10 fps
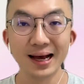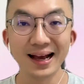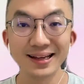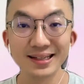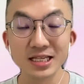
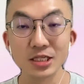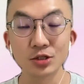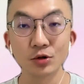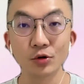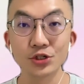Hi, this
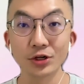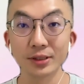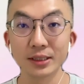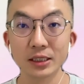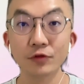is Coach
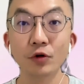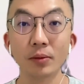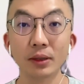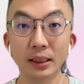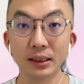John here
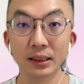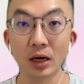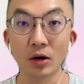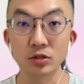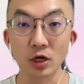from Learning
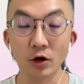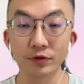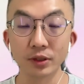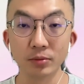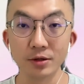Out
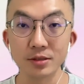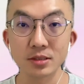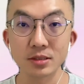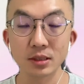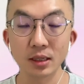of the
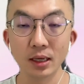Box.